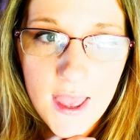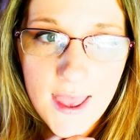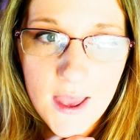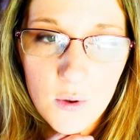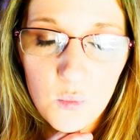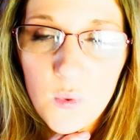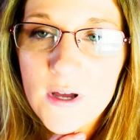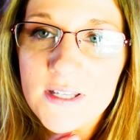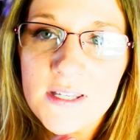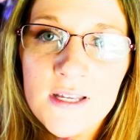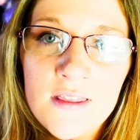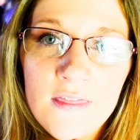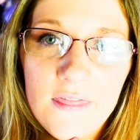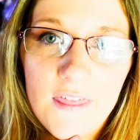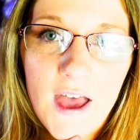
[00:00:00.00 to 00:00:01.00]
It
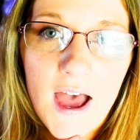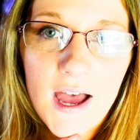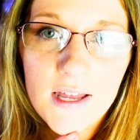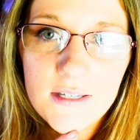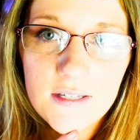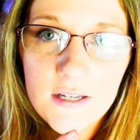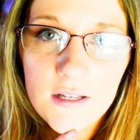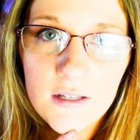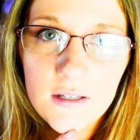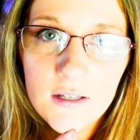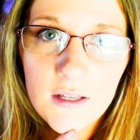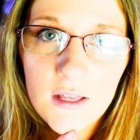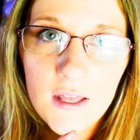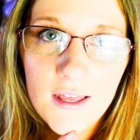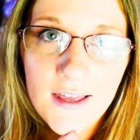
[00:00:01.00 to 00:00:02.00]
wasn't that
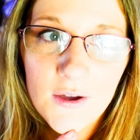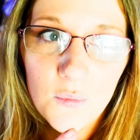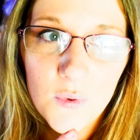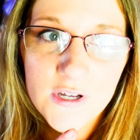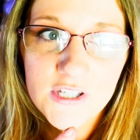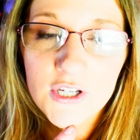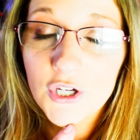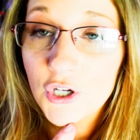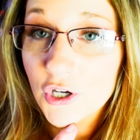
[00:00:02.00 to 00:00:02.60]
it wasn't